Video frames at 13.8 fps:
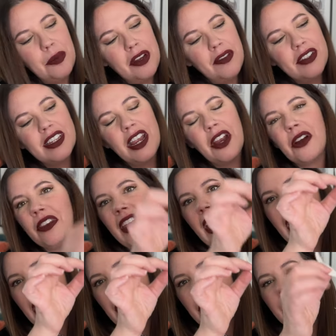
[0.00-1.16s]
bit of a tear on the
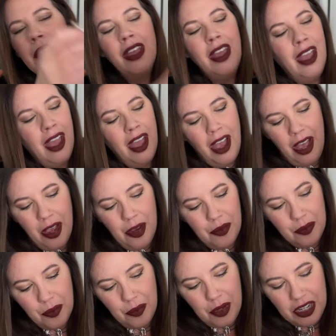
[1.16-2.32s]
hem,
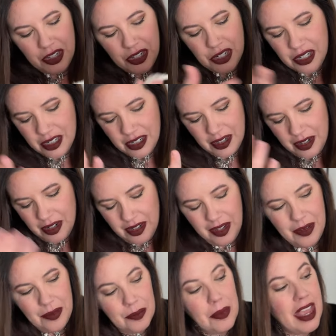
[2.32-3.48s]
um, which
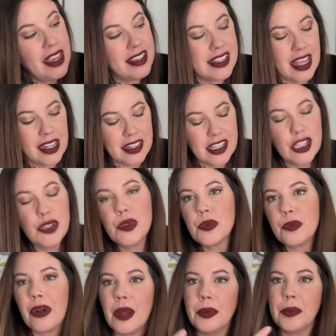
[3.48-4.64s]
makes sense. This was
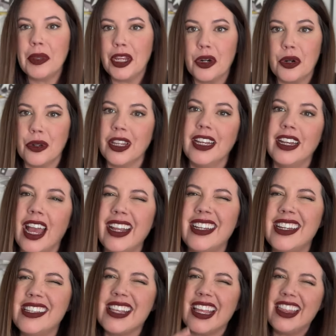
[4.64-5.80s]
probably early
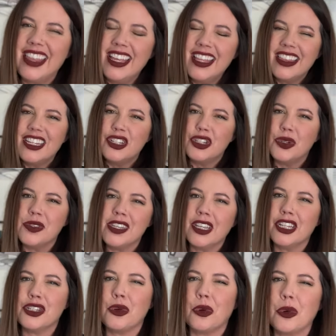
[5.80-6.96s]
nineties. I think that Juicy
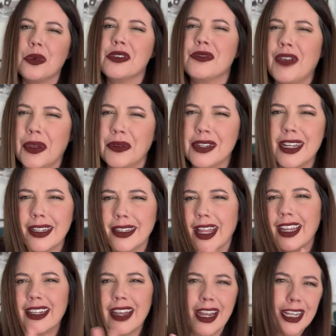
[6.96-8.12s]
Couture was founded in
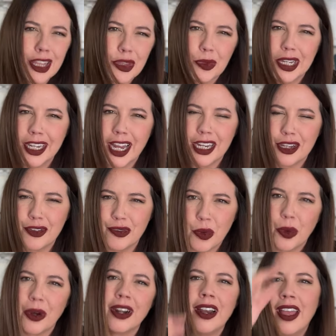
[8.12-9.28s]
like ninety-three,
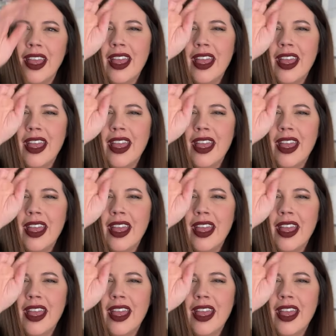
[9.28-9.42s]
ninety-four,